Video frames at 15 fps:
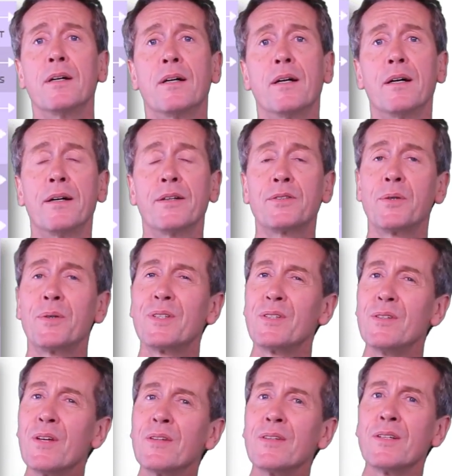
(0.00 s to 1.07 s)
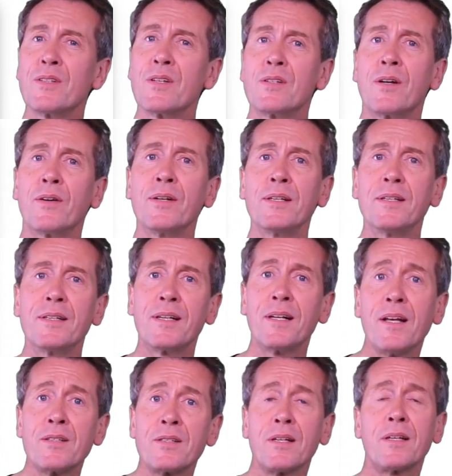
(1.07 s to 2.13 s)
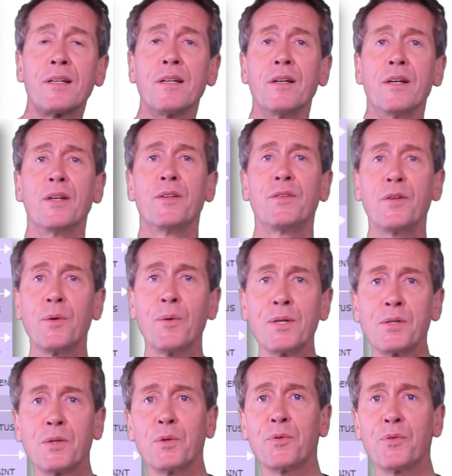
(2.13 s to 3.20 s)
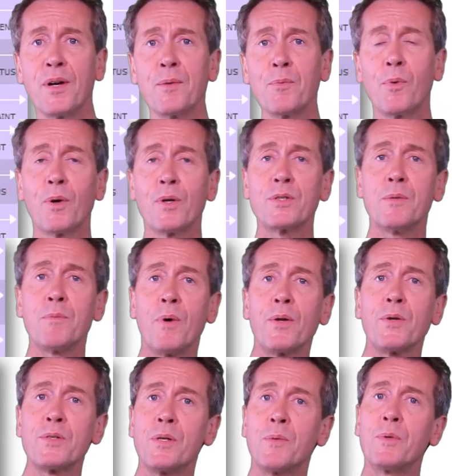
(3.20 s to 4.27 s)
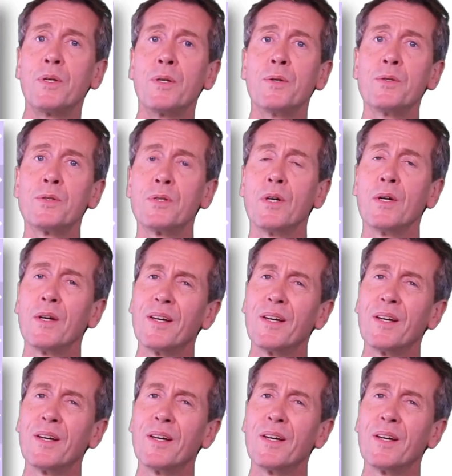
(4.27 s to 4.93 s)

so it's not necessarily the classic theoretical frameworks and models that we use.